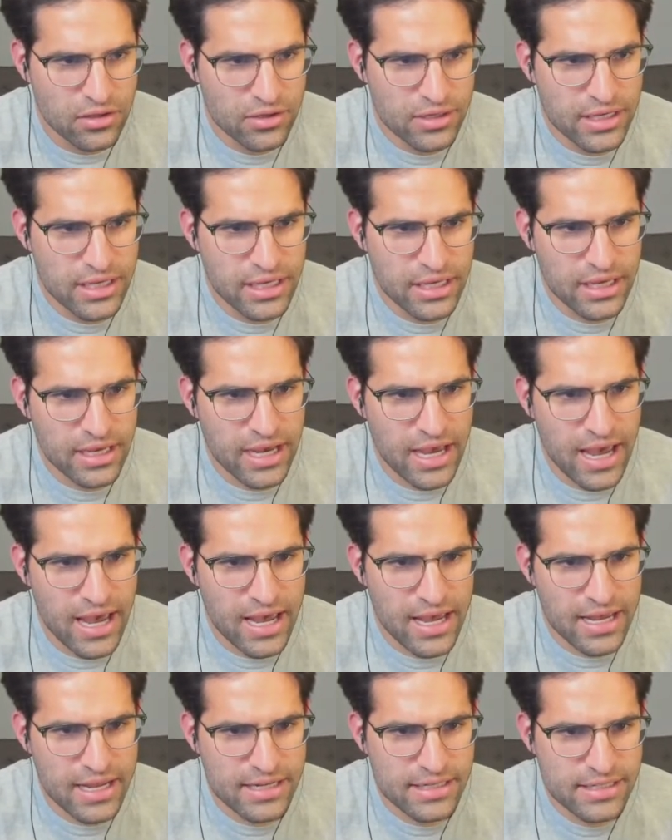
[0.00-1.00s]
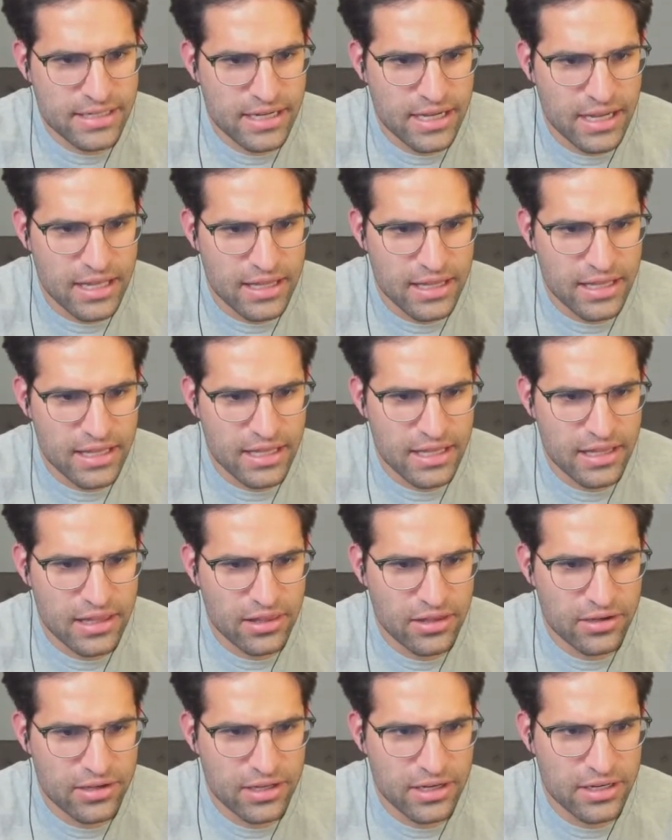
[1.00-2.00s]
Look, he has...
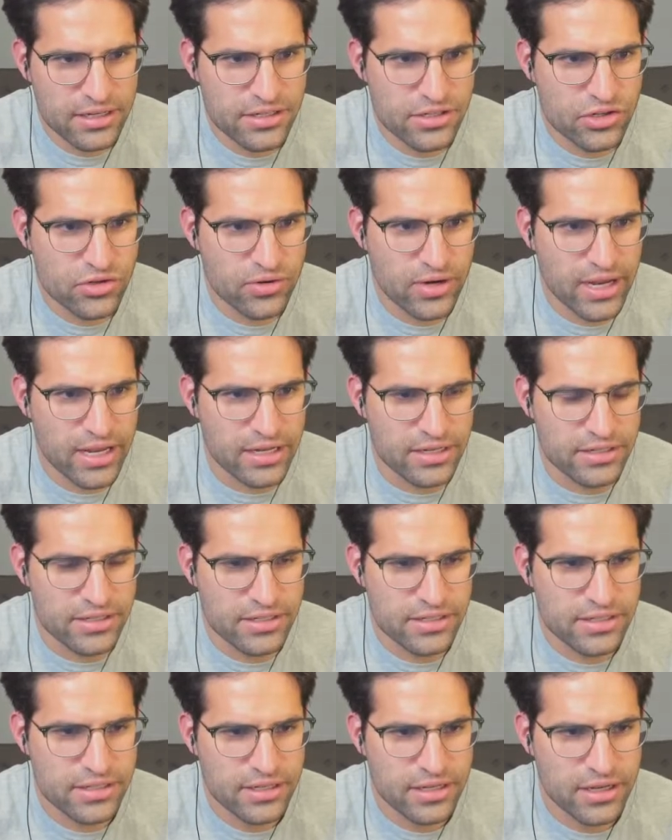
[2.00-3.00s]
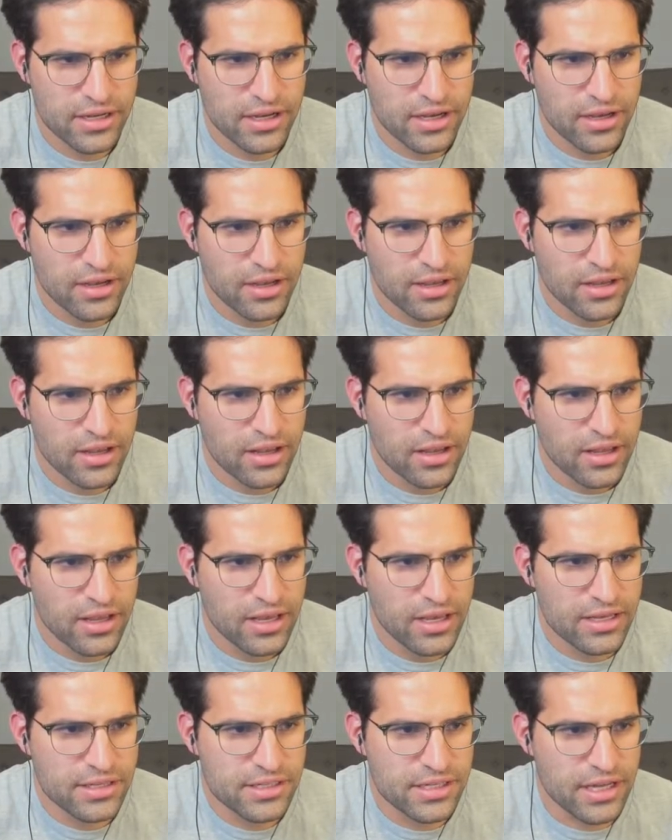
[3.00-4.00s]
Look at his trends.
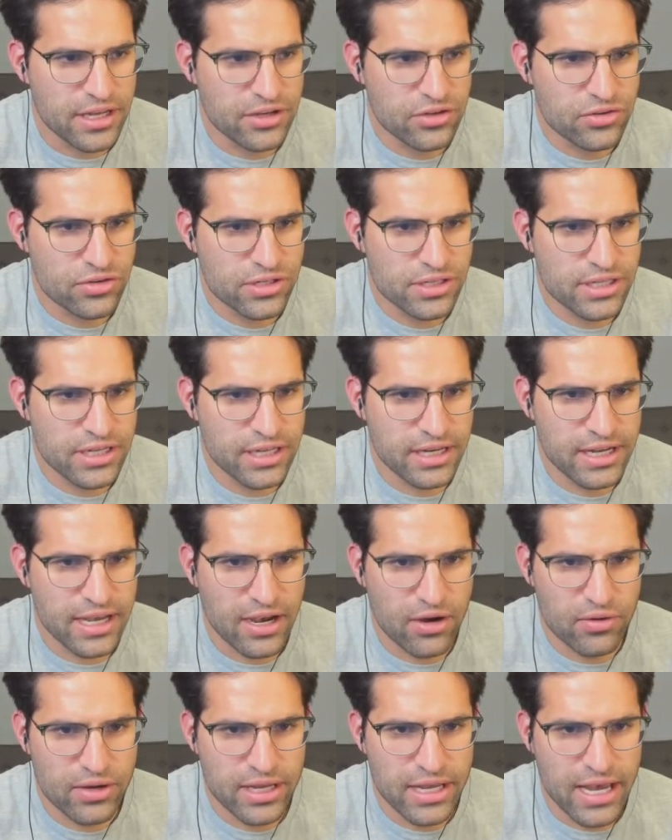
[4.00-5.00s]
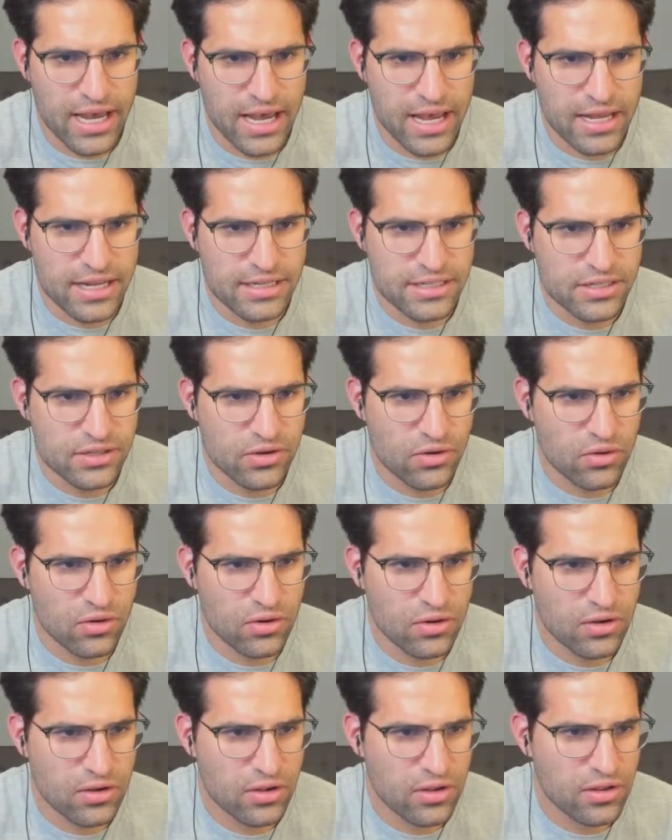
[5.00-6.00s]
It's interesting how he has
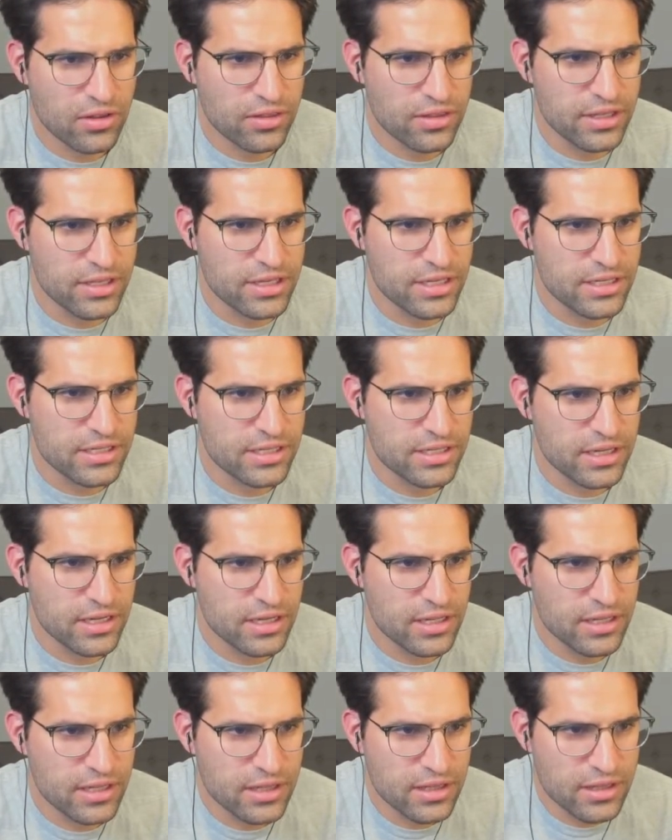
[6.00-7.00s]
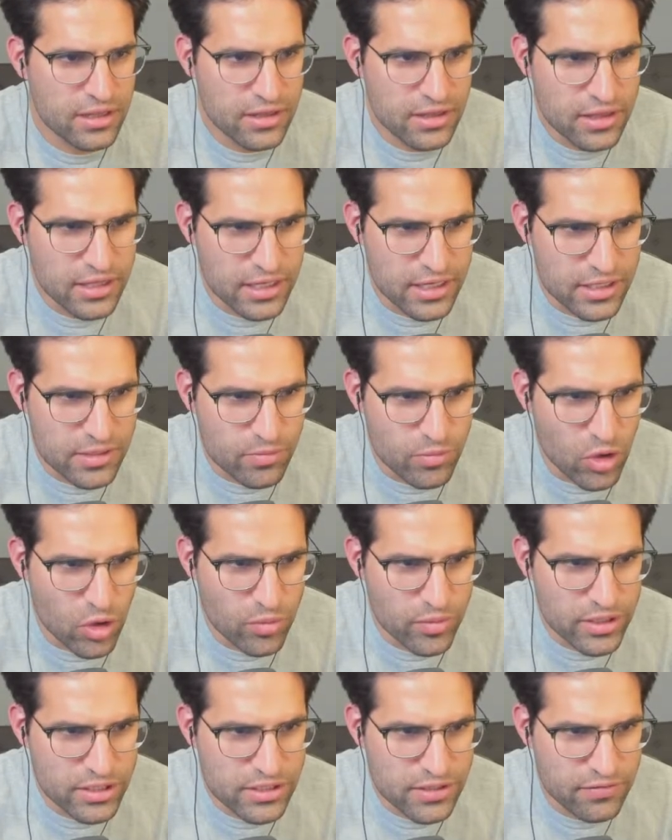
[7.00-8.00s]
these
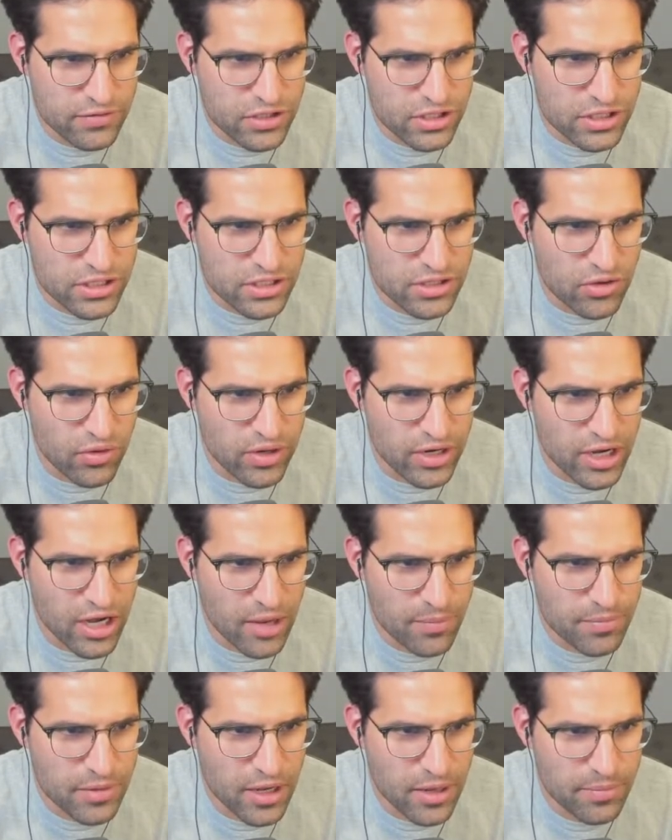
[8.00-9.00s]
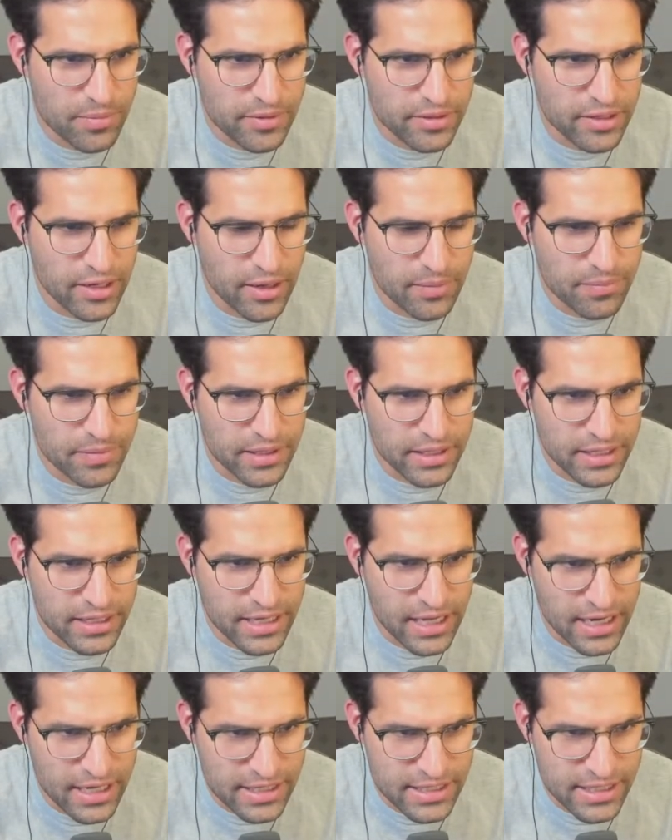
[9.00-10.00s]
moments of just going up, and up, and
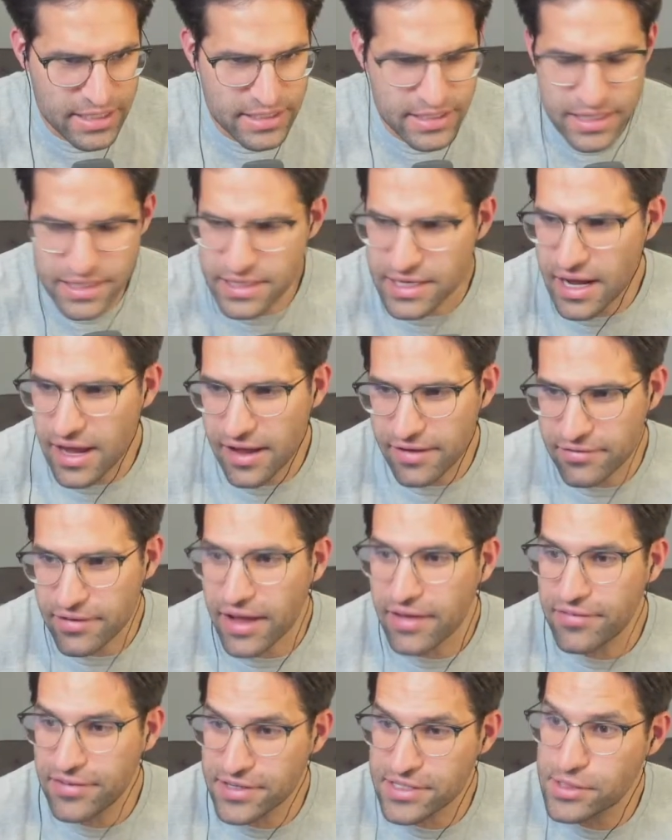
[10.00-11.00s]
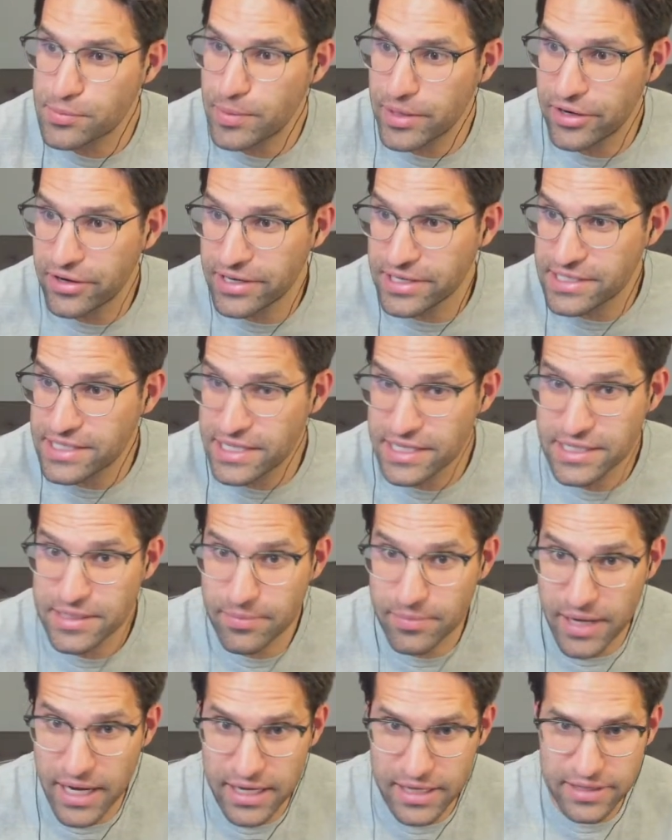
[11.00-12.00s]
then kind of takes a dive. I've experienced this
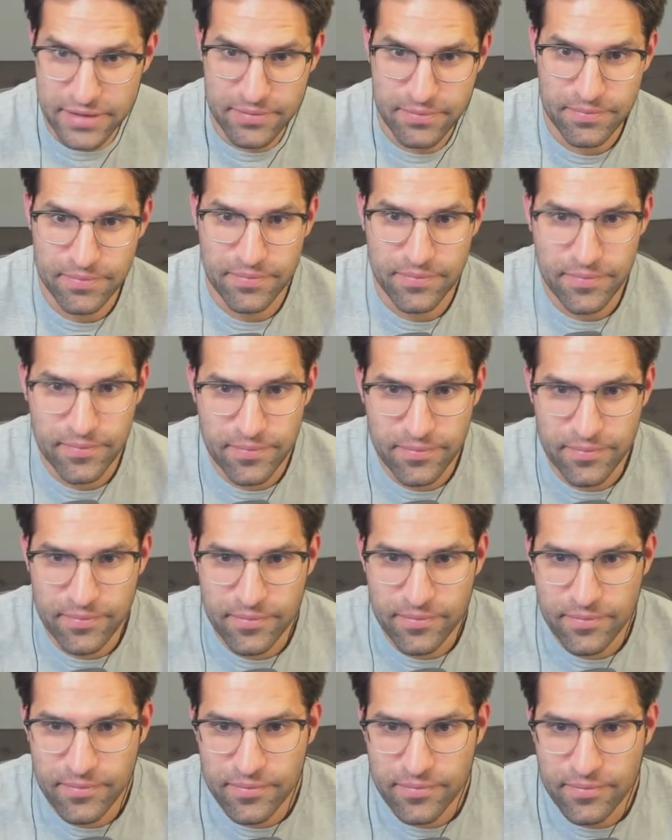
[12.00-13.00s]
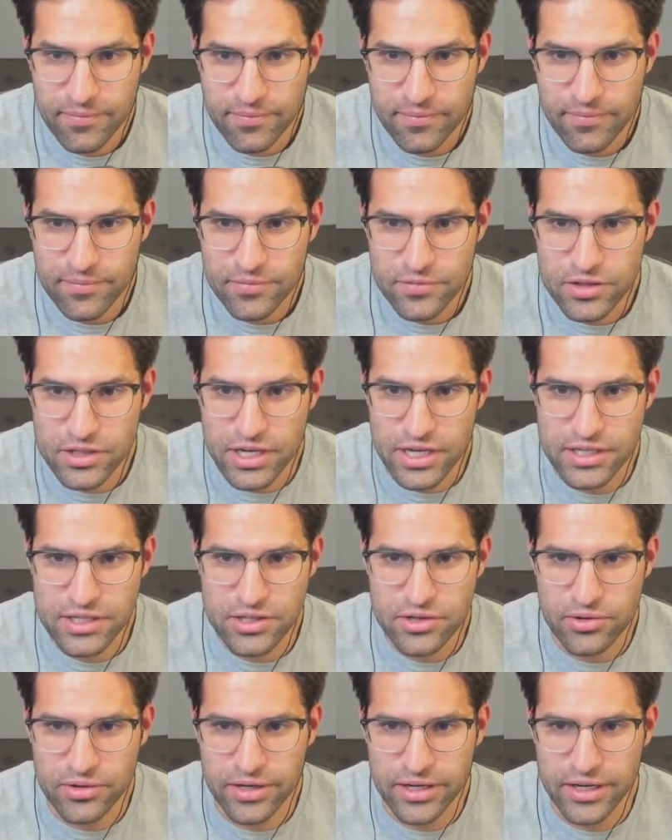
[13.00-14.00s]
in my
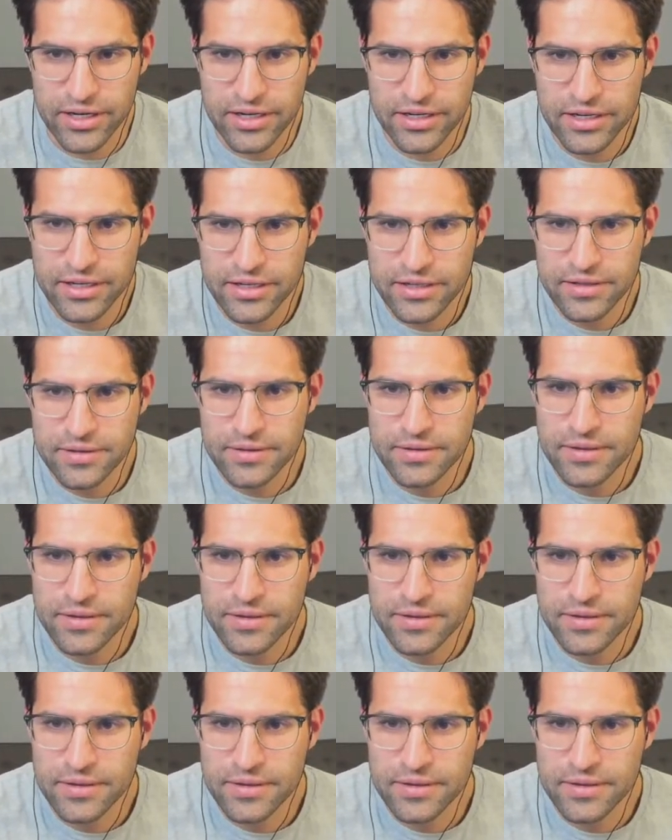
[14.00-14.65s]
chess career.